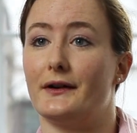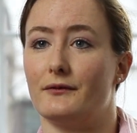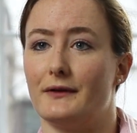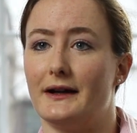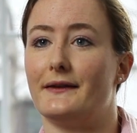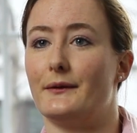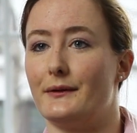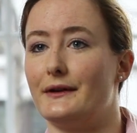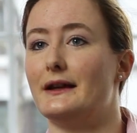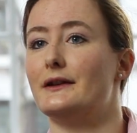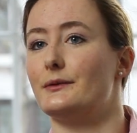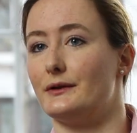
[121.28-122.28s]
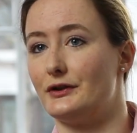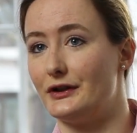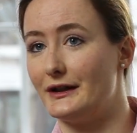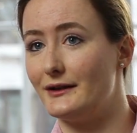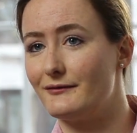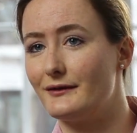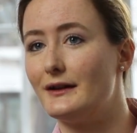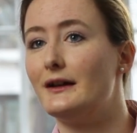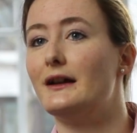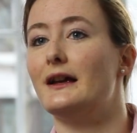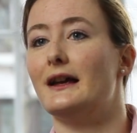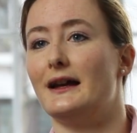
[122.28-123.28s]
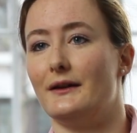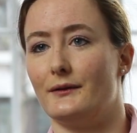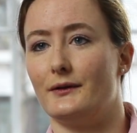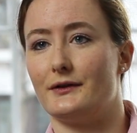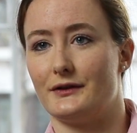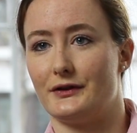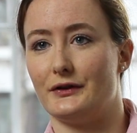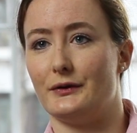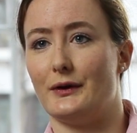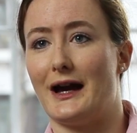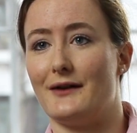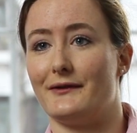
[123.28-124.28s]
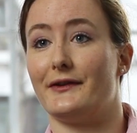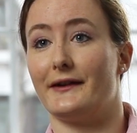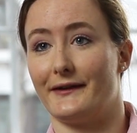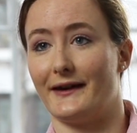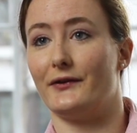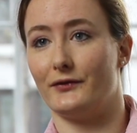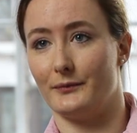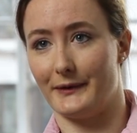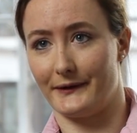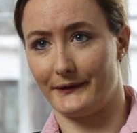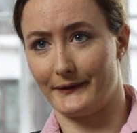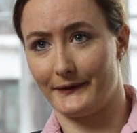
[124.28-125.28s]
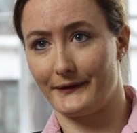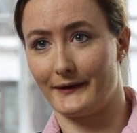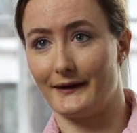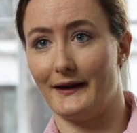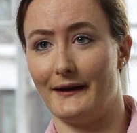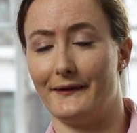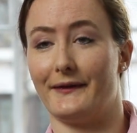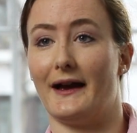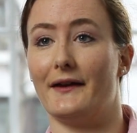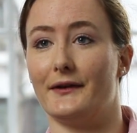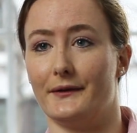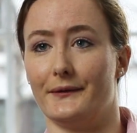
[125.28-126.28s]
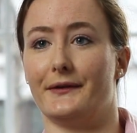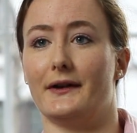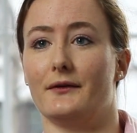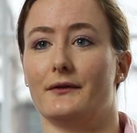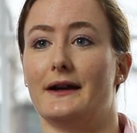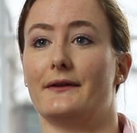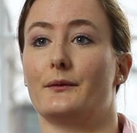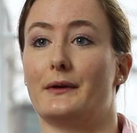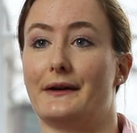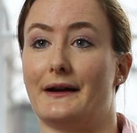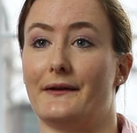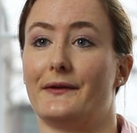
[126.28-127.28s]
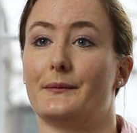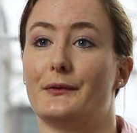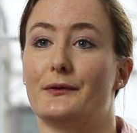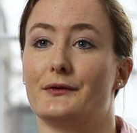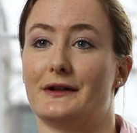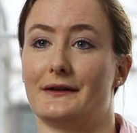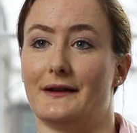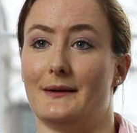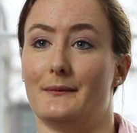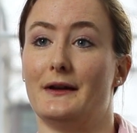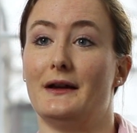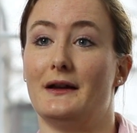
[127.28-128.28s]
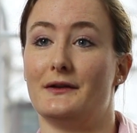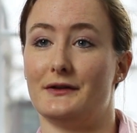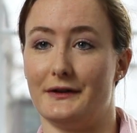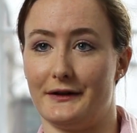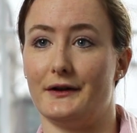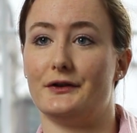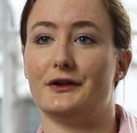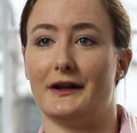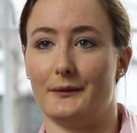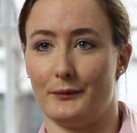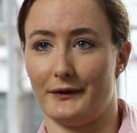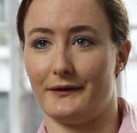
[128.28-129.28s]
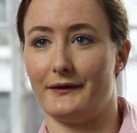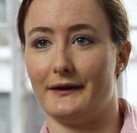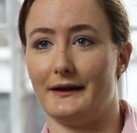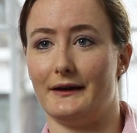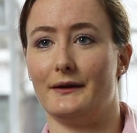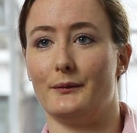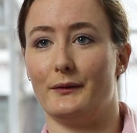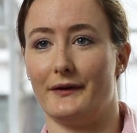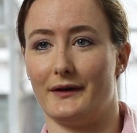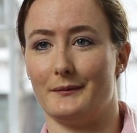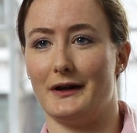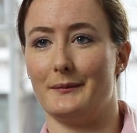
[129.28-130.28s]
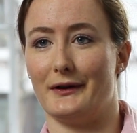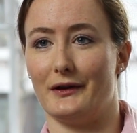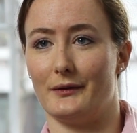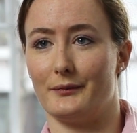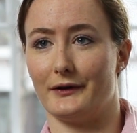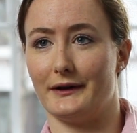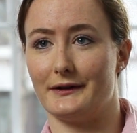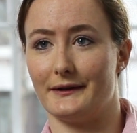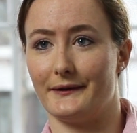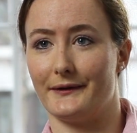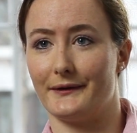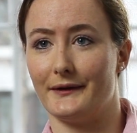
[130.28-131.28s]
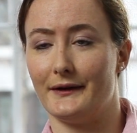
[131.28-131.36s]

rate they would need to achieve in order to have a successful business. And it's that wholesale rate that we're now supporting them to negotiate with the mobile operators.